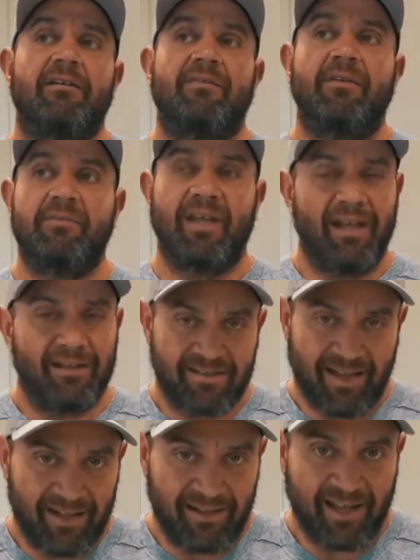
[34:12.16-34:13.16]
from getting to
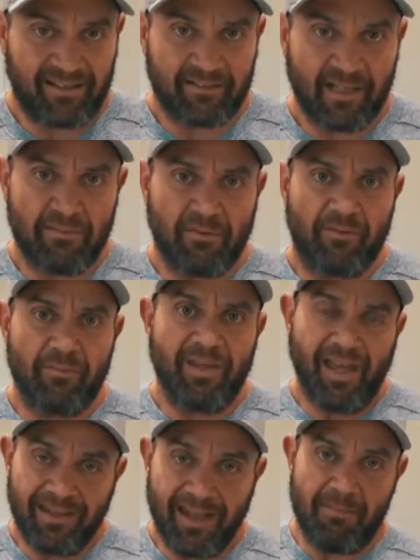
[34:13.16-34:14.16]
that next level, from
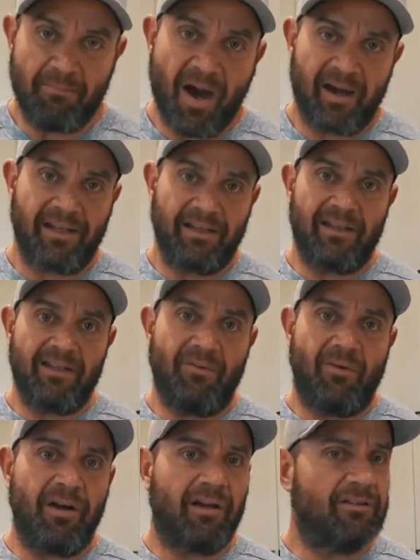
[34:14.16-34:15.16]
getting that body that you
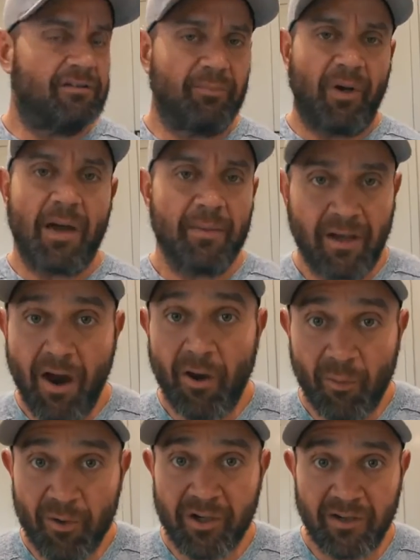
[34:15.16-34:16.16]
want, because you probably are
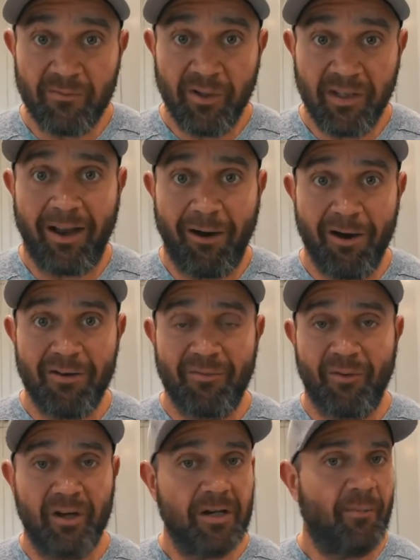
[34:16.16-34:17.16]
working really hard
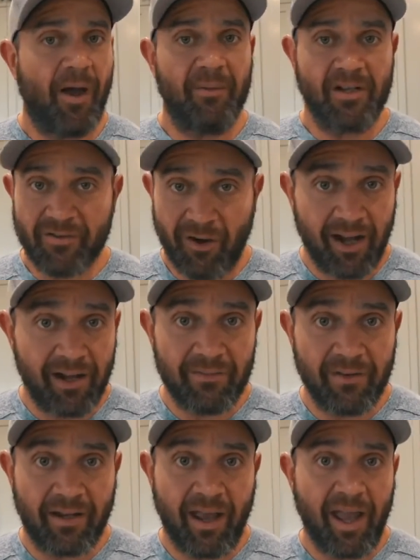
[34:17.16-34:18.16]
for it. You're probably training
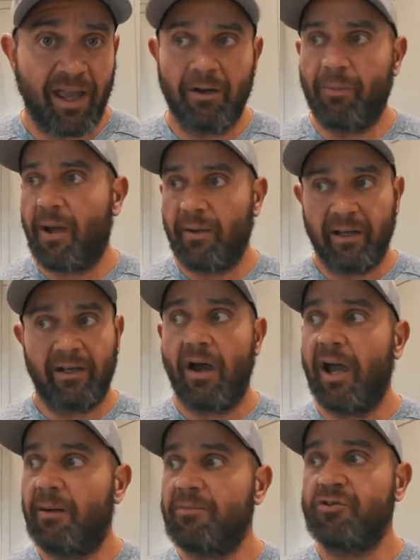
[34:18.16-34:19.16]
every day. You're probably like, all
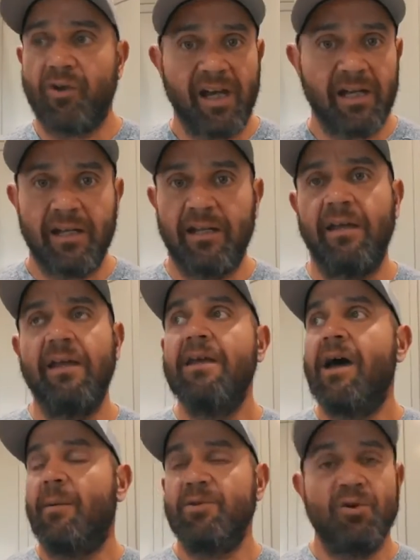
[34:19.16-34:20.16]
right, I'm training.
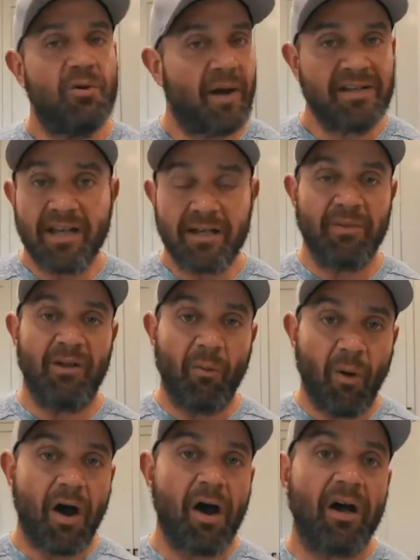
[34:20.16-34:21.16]
I'm doing my 10-minute
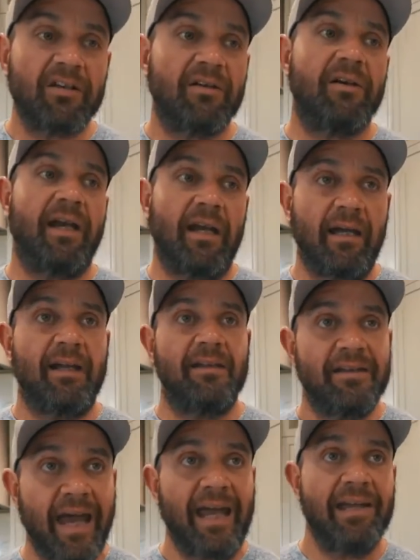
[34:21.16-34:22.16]
walks. All right, I got the
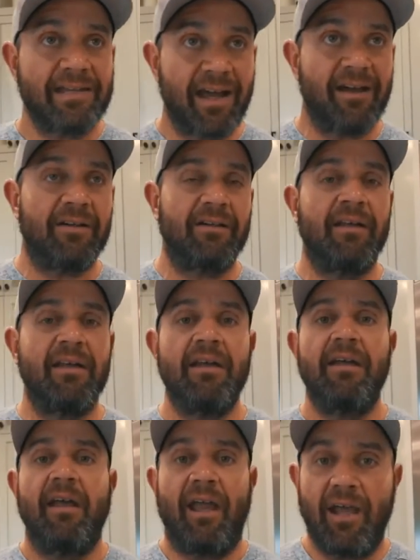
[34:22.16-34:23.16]
diet down.
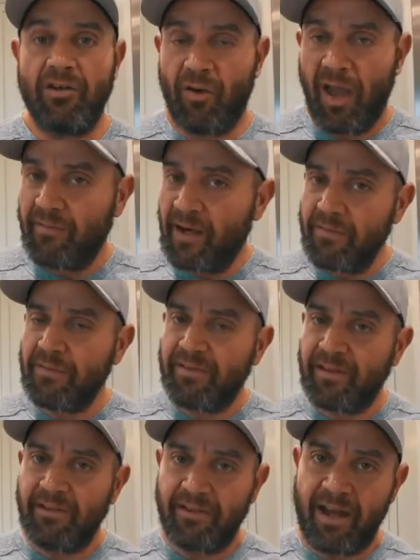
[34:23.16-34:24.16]
And you have
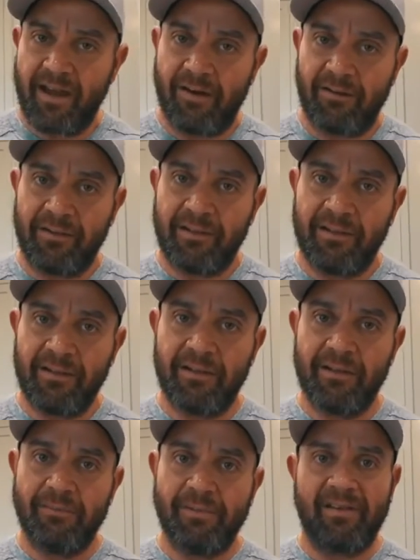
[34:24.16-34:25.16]
everything down,
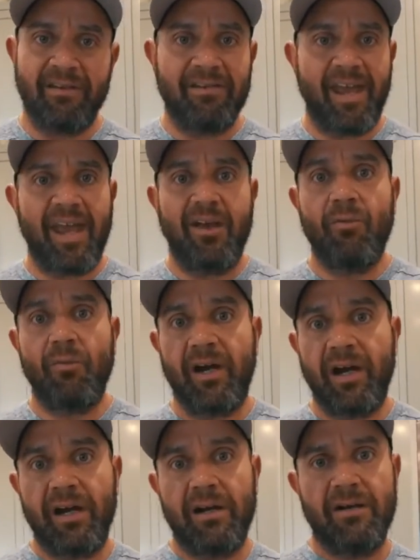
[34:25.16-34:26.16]
but the day
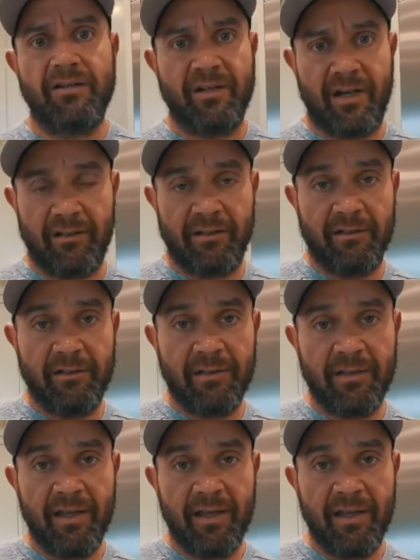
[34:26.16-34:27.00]
wears on you.